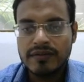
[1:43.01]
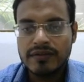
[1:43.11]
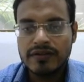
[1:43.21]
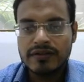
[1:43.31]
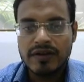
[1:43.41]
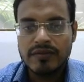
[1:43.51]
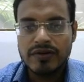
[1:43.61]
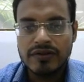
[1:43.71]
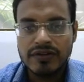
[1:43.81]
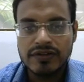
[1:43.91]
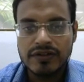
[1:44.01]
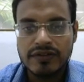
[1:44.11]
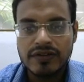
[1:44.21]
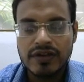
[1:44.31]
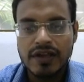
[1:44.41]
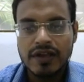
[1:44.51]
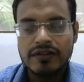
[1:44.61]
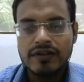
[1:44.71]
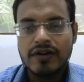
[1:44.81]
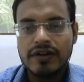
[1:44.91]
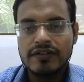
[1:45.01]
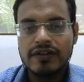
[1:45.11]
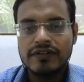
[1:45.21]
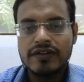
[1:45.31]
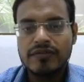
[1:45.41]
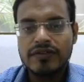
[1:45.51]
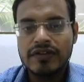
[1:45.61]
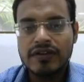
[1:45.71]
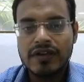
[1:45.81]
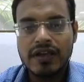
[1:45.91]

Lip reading: machines came into existence. And what is CNC machine?